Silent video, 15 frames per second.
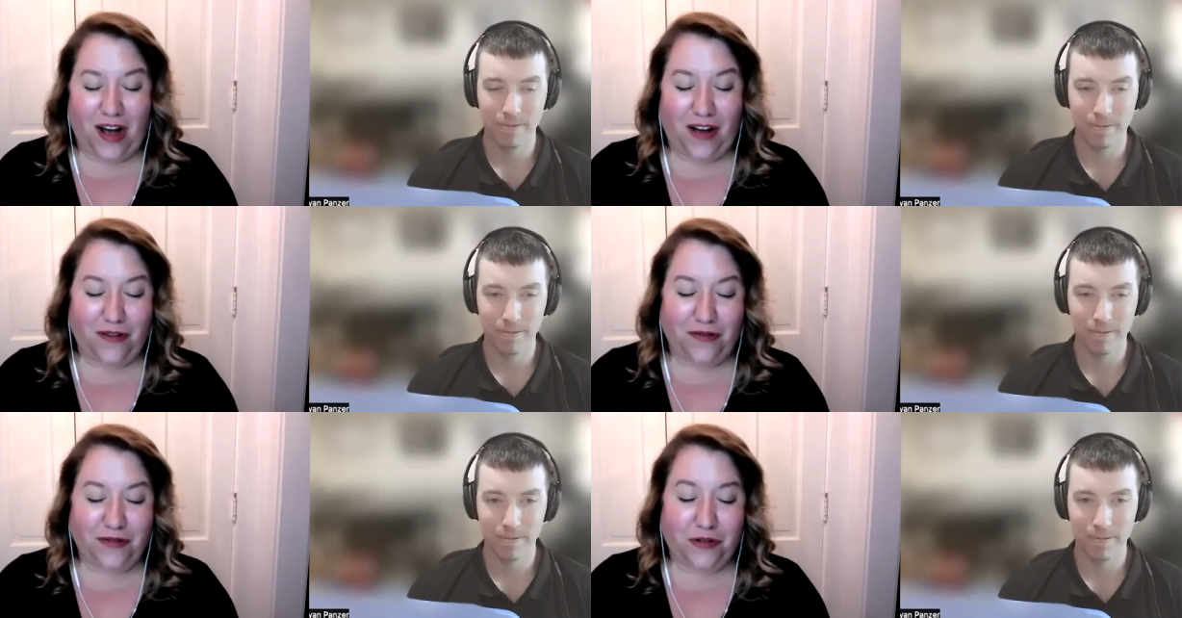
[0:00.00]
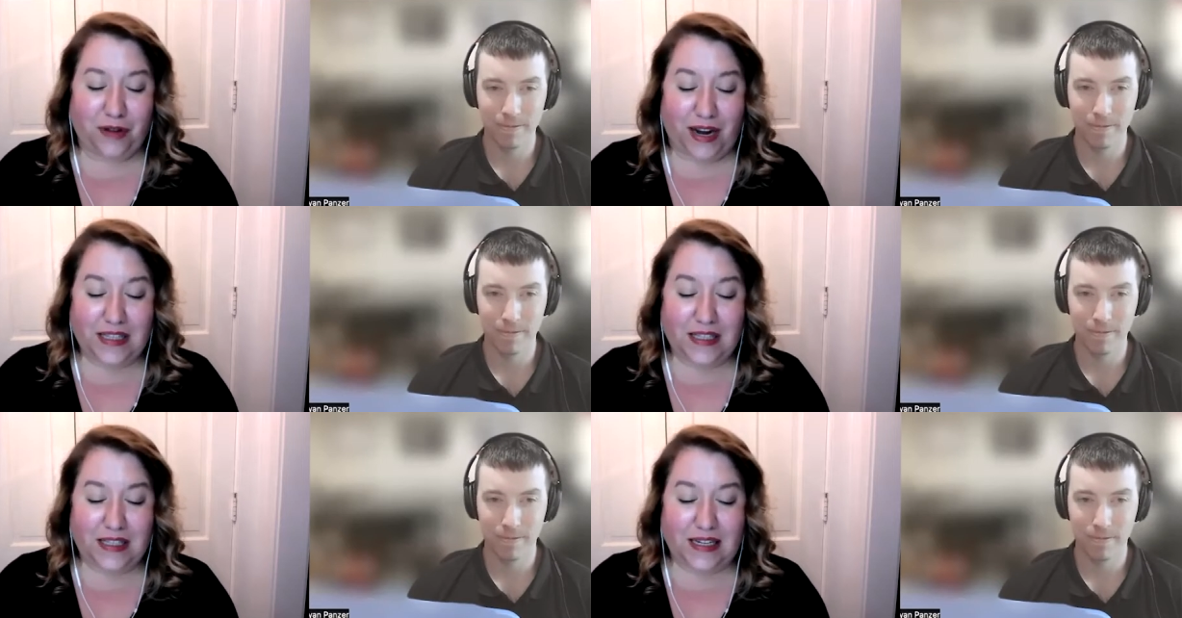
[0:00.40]
Speaker 1: of
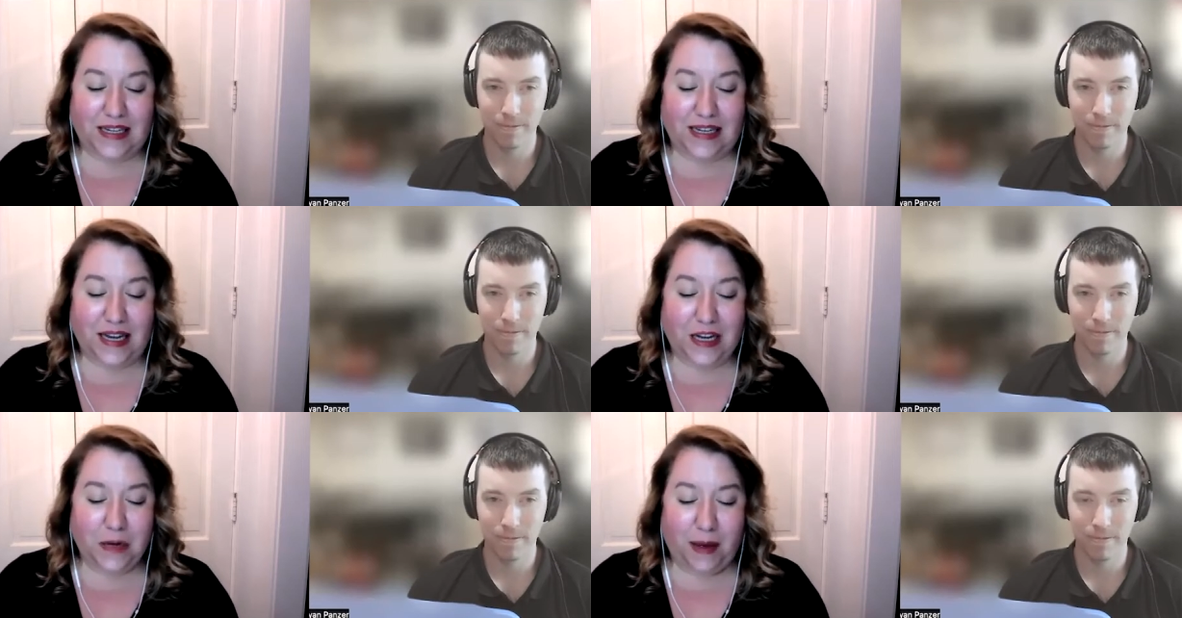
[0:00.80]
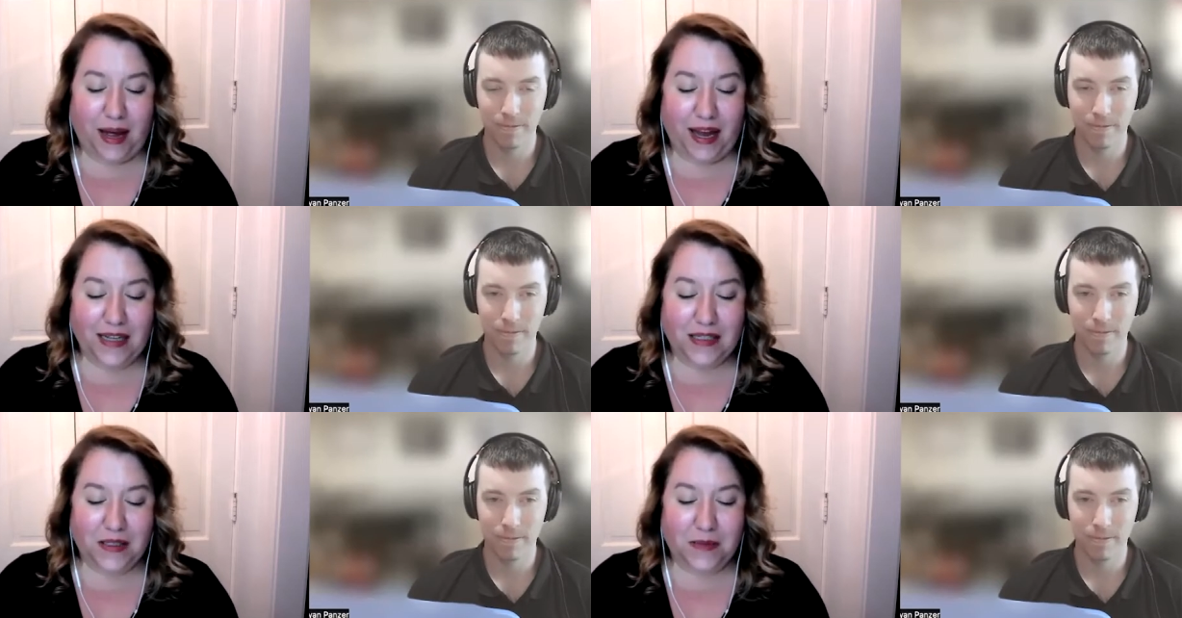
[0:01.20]
Grace and
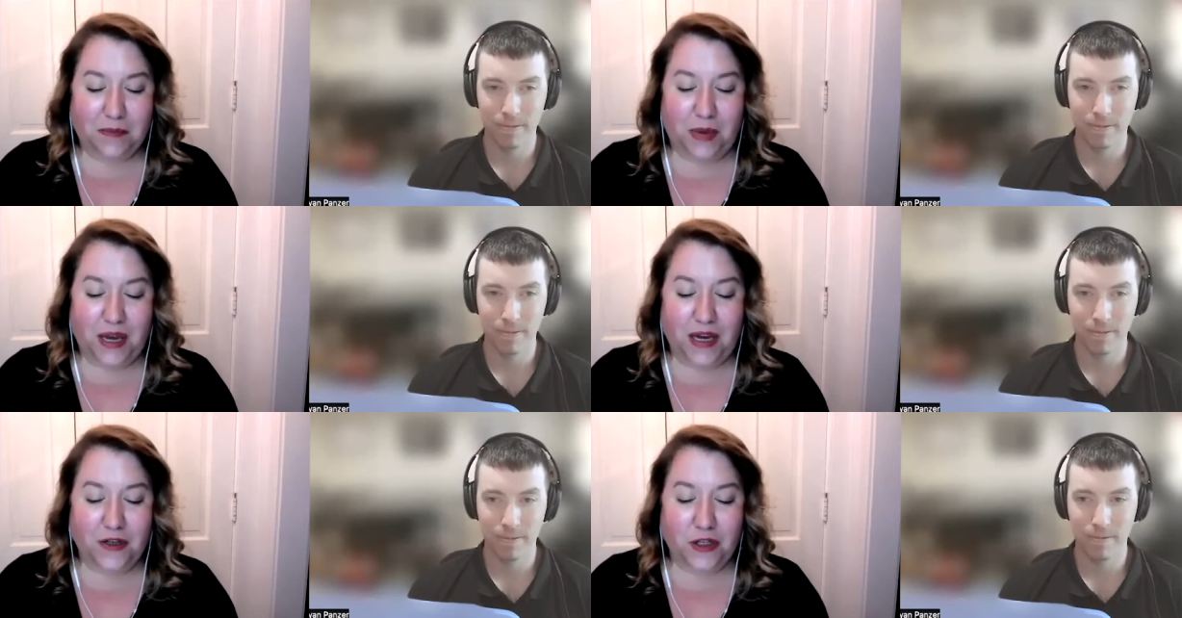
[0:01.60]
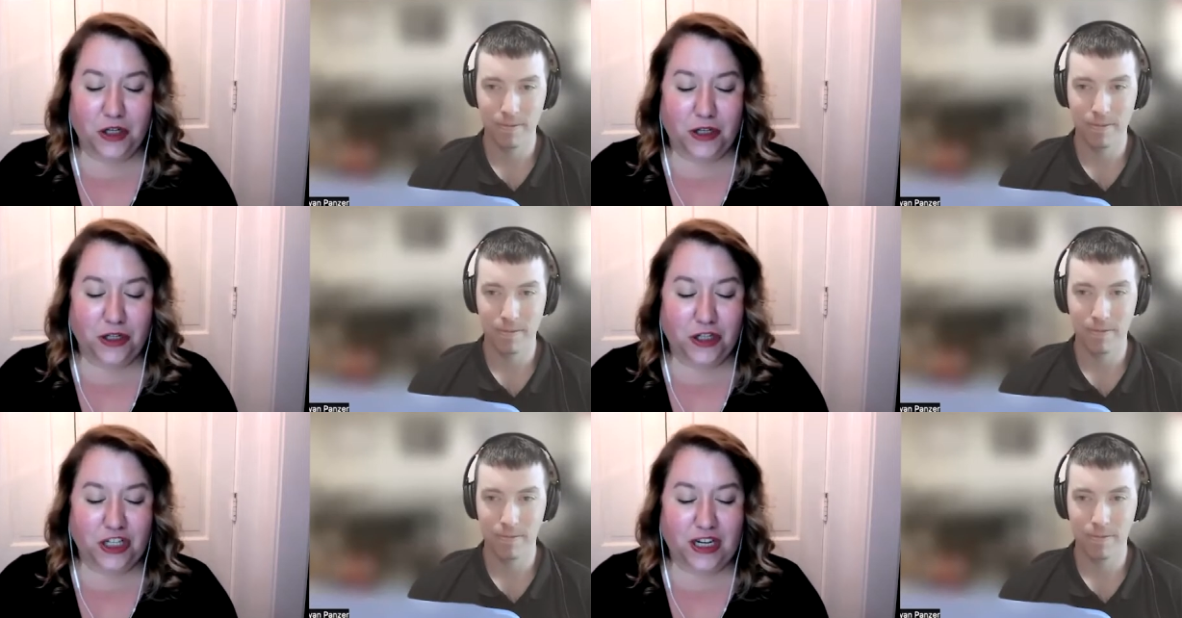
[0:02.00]
Gigabytes Being
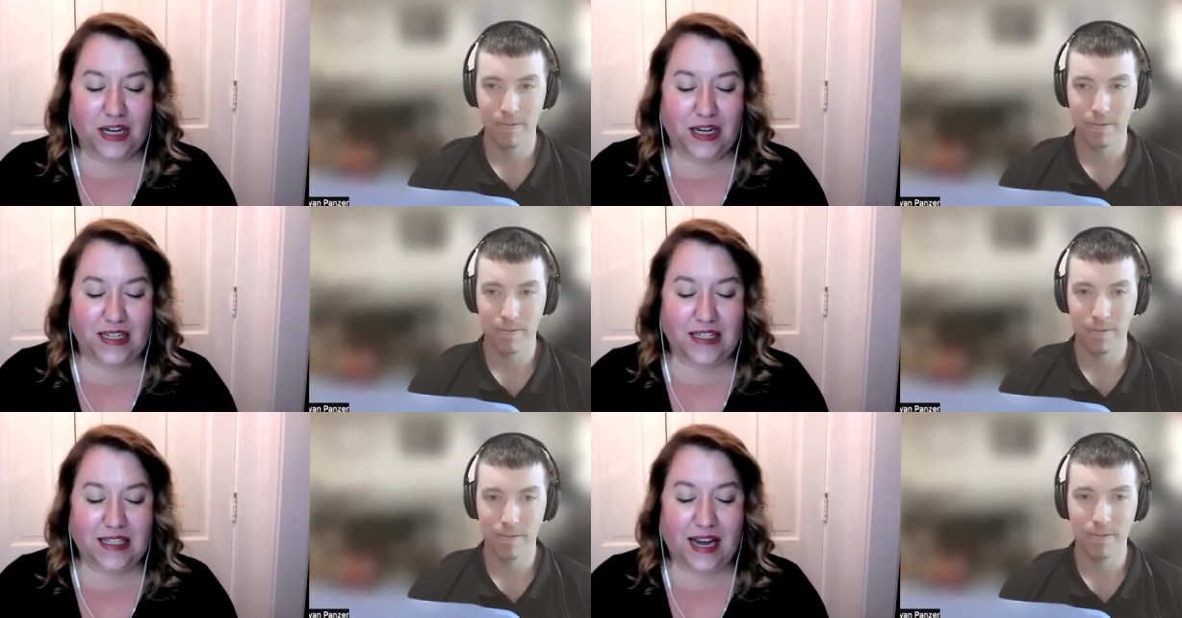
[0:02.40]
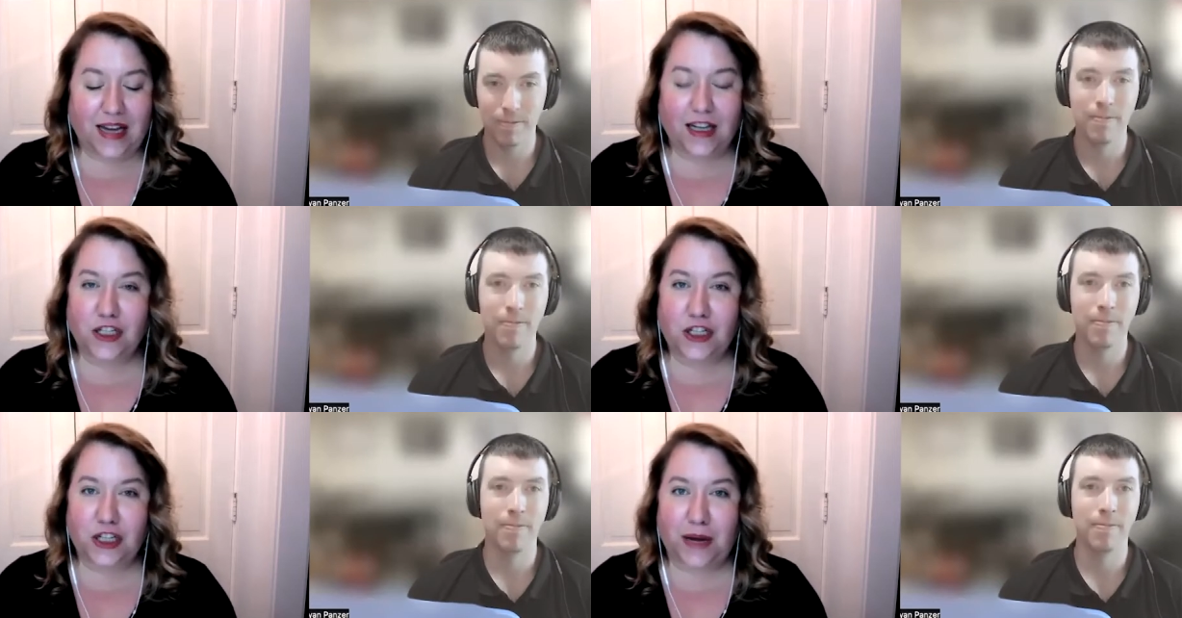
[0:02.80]
Church in a
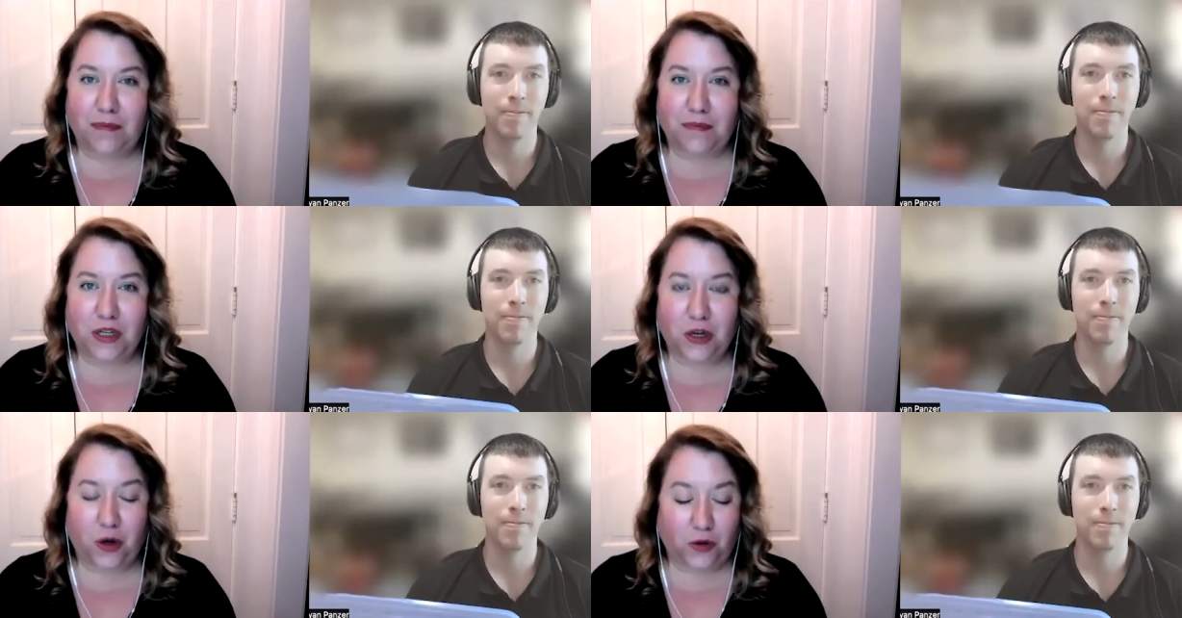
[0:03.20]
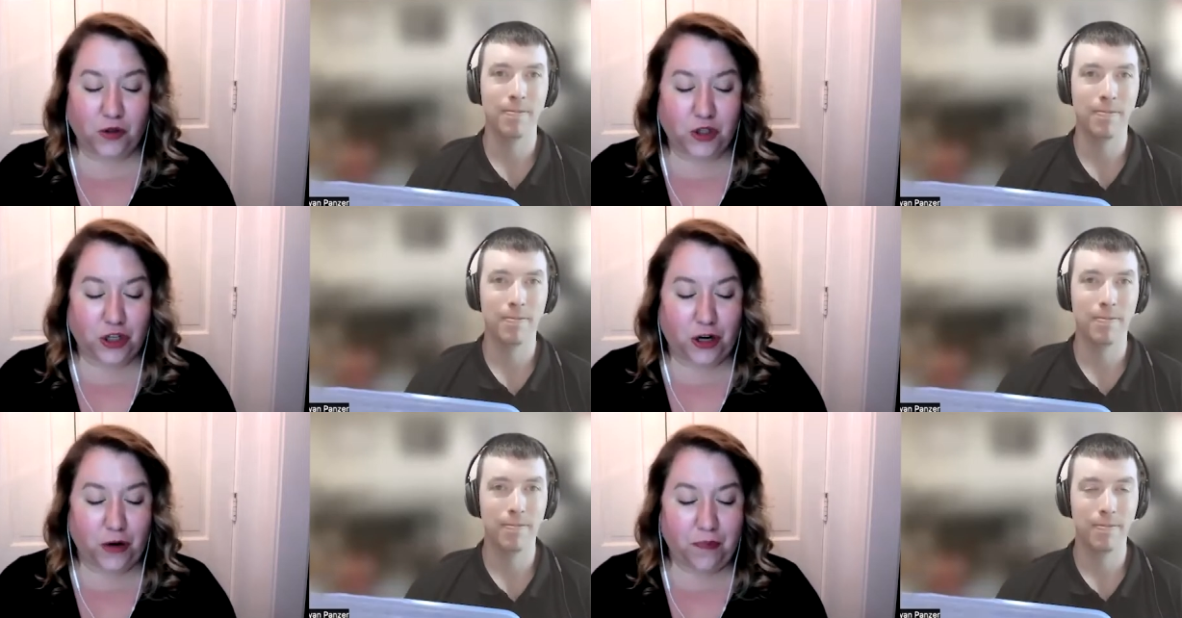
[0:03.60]
Tech Shaped
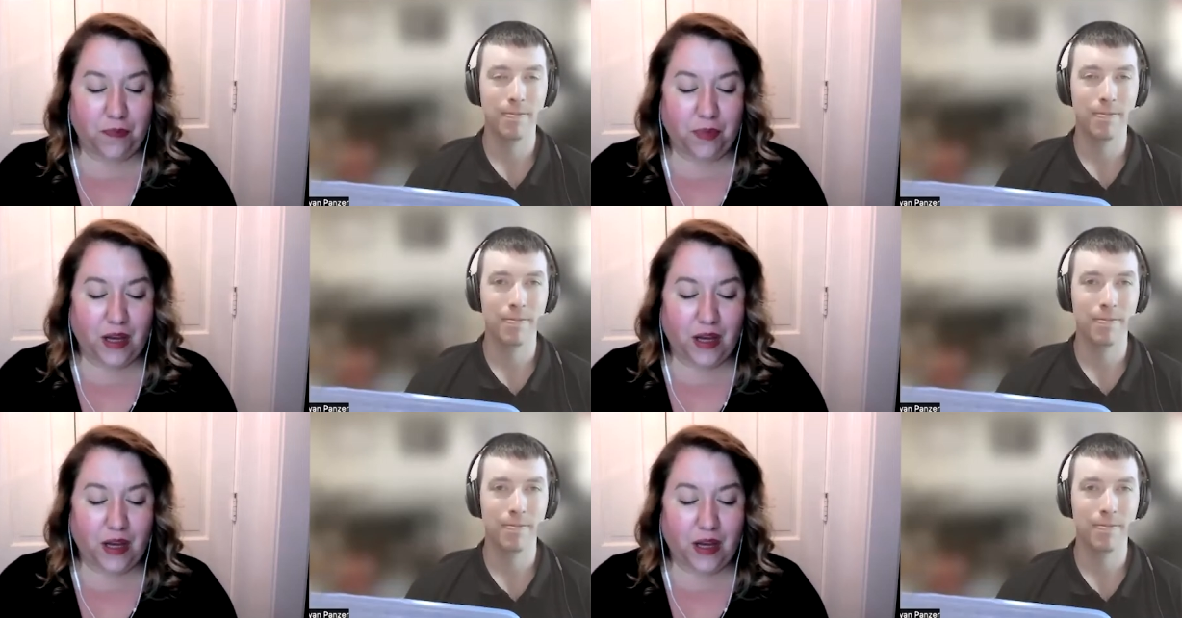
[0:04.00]
Culture